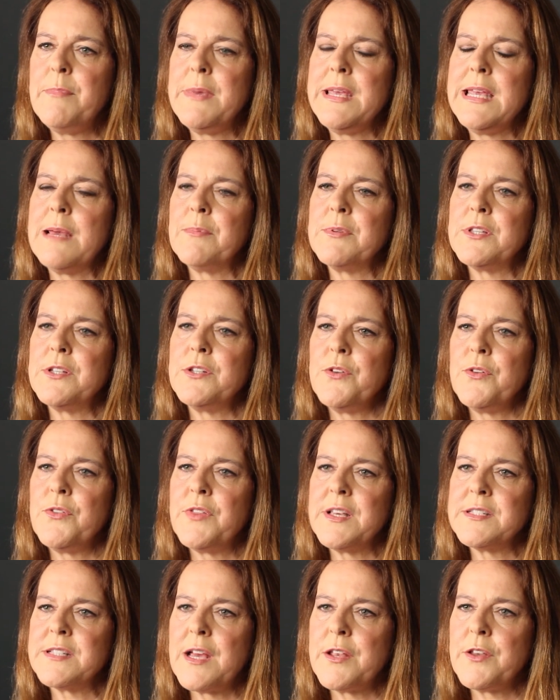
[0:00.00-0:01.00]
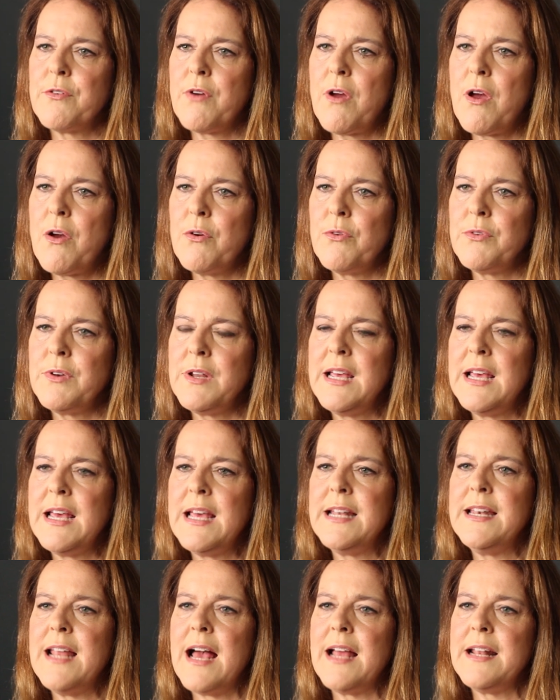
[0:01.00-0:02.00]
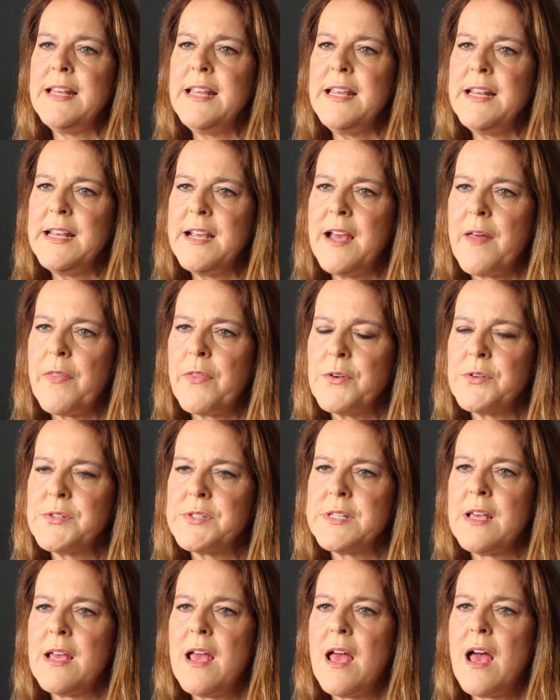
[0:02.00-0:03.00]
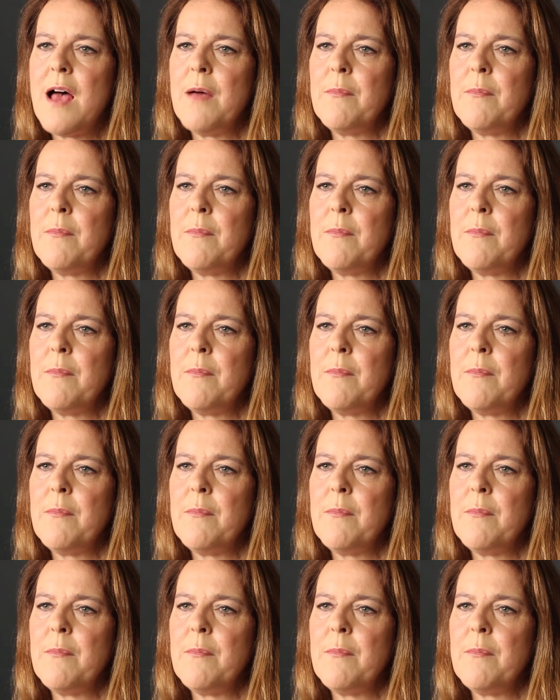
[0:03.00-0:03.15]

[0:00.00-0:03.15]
being able to do things on your own, not needing others.